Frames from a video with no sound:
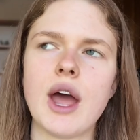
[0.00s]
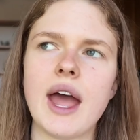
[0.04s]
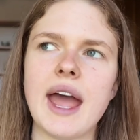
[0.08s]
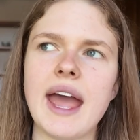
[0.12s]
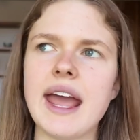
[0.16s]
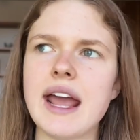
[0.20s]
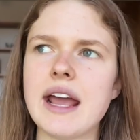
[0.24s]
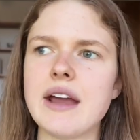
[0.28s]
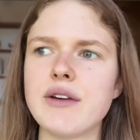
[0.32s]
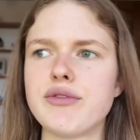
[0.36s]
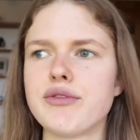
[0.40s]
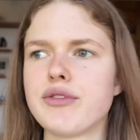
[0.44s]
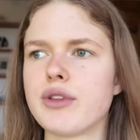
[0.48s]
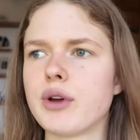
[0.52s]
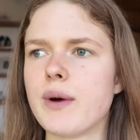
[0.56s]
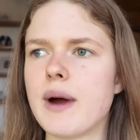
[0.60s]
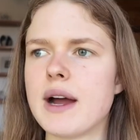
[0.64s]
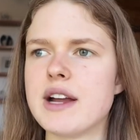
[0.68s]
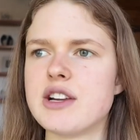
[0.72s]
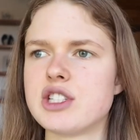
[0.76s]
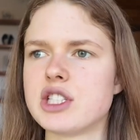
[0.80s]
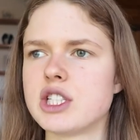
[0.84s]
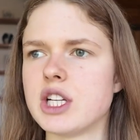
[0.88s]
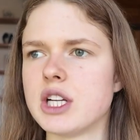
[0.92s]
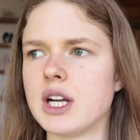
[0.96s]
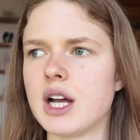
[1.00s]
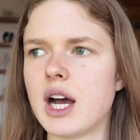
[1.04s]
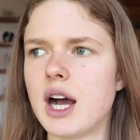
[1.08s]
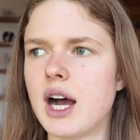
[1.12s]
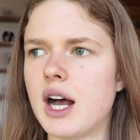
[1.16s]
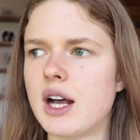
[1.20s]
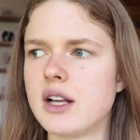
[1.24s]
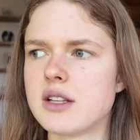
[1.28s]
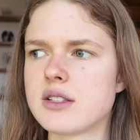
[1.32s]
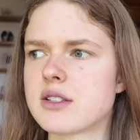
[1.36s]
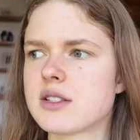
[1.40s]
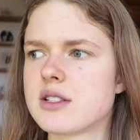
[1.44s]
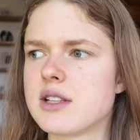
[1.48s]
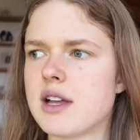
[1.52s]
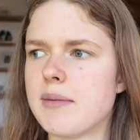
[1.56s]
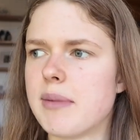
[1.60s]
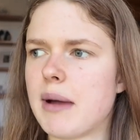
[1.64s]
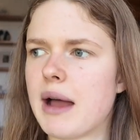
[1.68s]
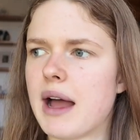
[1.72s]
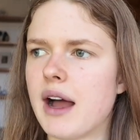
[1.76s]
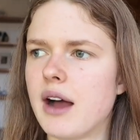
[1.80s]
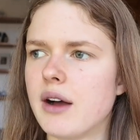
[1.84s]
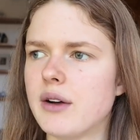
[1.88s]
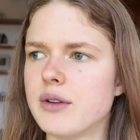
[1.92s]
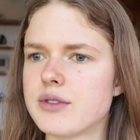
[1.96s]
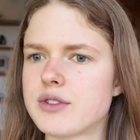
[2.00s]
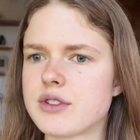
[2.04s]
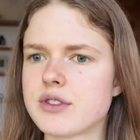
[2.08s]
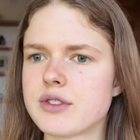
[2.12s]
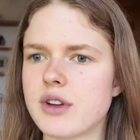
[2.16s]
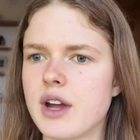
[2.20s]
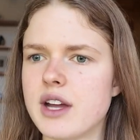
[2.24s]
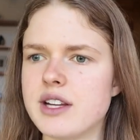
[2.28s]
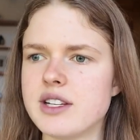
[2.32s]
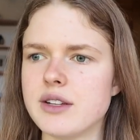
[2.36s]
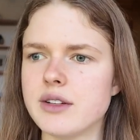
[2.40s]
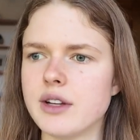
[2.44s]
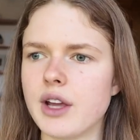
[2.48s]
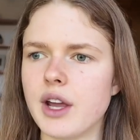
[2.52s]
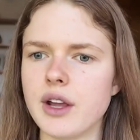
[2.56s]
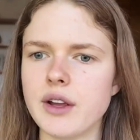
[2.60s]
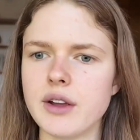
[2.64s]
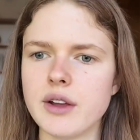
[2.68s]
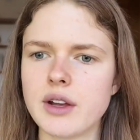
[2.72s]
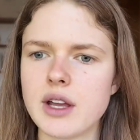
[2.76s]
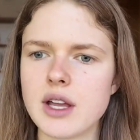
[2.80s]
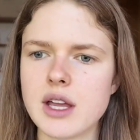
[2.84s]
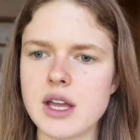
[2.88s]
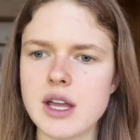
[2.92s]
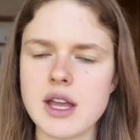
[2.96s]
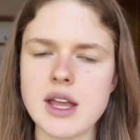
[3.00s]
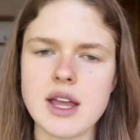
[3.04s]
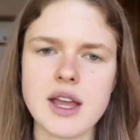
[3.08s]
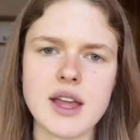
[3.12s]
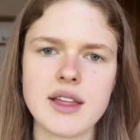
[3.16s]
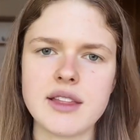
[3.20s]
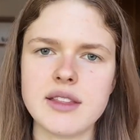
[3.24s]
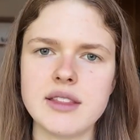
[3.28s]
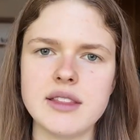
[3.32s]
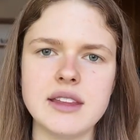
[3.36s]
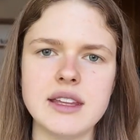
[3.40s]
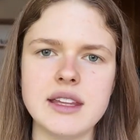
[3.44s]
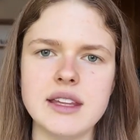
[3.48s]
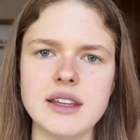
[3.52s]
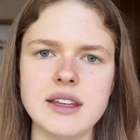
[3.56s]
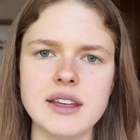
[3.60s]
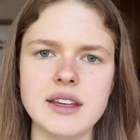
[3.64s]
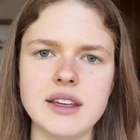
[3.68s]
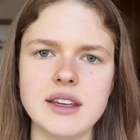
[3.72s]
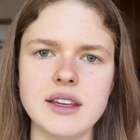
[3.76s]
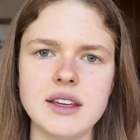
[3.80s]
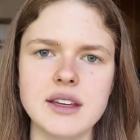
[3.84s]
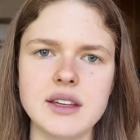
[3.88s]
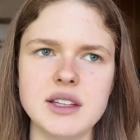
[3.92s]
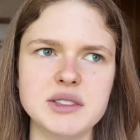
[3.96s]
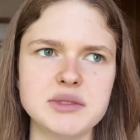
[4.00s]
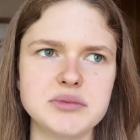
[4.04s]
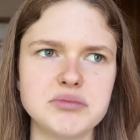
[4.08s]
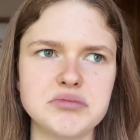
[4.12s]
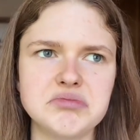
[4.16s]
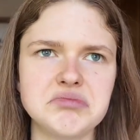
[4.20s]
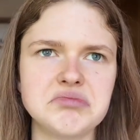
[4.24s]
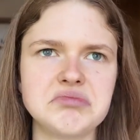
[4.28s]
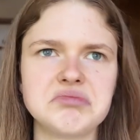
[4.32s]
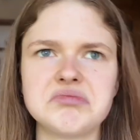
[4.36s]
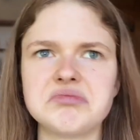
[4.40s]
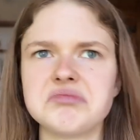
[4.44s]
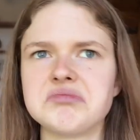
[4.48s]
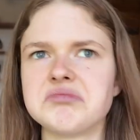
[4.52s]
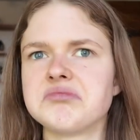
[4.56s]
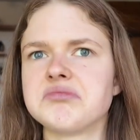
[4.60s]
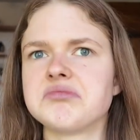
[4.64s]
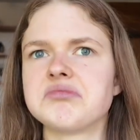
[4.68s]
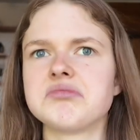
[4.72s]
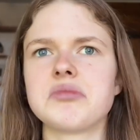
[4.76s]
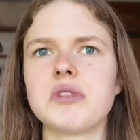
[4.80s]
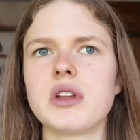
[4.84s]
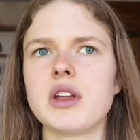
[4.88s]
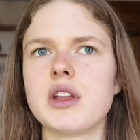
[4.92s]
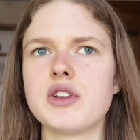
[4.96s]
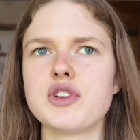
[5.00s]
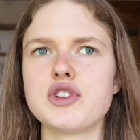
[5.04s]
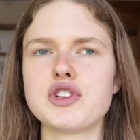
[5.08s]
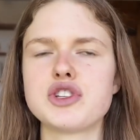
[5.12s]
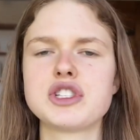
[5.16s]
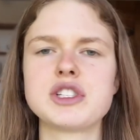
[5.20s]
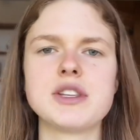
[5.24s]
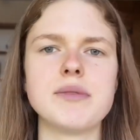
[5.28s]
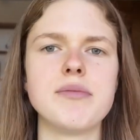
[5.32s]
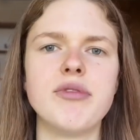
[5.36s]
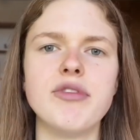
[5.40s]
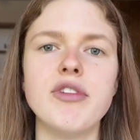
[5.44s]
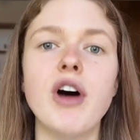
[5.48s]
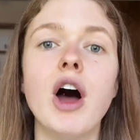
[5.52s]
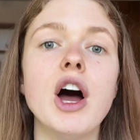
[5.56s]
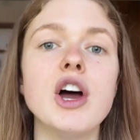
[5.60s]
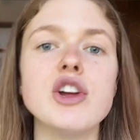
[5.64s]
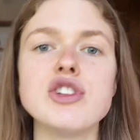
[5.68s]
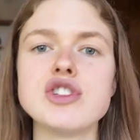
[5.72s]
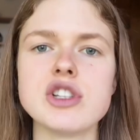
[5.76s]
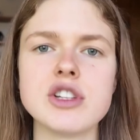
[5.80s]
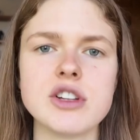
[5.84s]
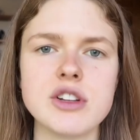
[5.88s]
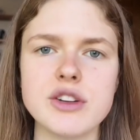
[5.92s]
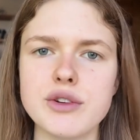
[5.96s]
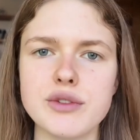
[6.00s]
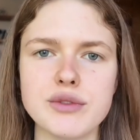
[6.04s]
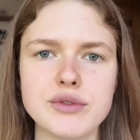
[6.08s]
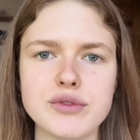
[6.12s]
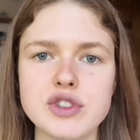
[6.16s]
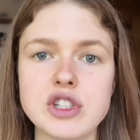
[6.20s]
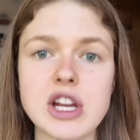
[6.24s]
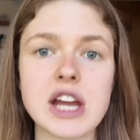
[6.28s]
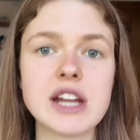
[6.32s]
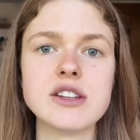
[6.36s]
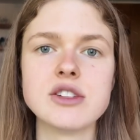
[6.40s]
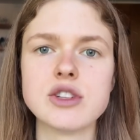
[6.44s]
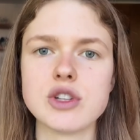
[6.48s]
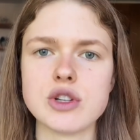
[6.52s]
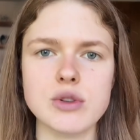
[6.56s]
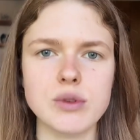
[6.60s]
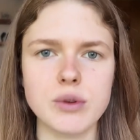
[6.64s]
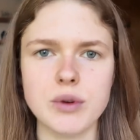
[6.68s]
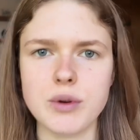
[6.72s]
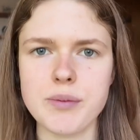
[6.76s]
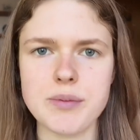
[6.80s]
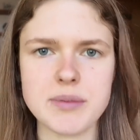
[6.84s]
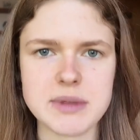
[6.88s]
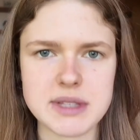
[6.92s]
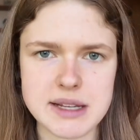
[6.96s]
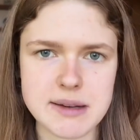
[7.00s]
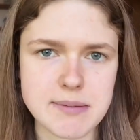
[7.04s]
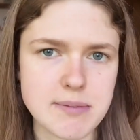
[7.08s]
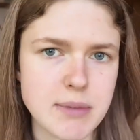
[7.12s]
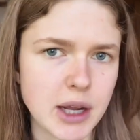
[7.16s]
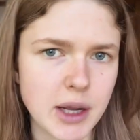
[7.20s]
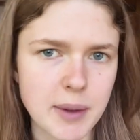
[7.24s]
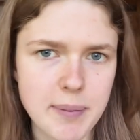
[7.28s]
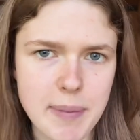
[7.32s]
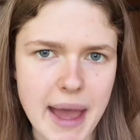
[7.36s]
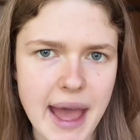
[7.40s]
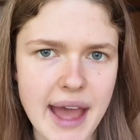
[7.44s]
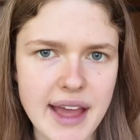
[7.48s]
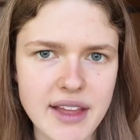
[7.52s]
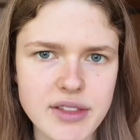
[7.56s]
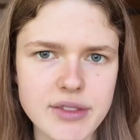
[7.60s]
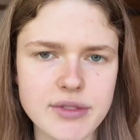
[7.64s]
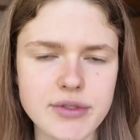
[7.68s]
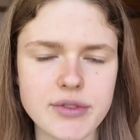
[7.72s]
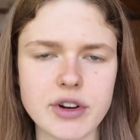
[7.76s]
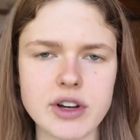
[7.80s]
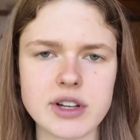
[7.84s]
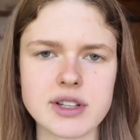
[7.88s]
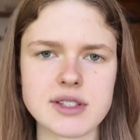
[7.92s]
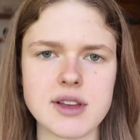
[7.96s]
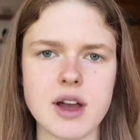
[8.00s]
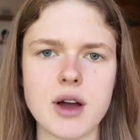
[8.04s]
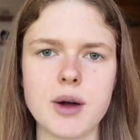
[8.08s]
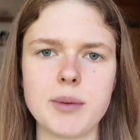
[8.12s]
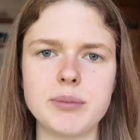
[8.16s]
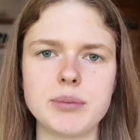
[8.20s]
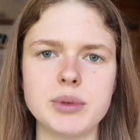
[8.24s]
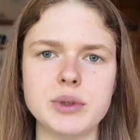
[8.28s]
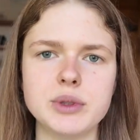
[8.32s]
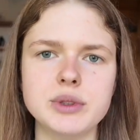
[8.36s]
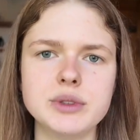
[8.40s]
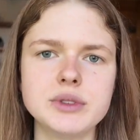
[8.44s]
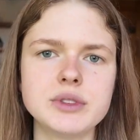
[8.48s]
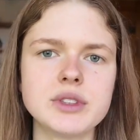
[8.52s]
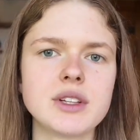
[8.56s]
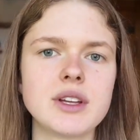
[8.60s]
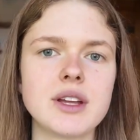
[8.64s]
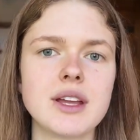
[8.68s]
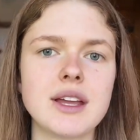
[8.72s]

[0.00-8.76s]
If the question asked about, the subversion of gender norms in Macbeth, for example,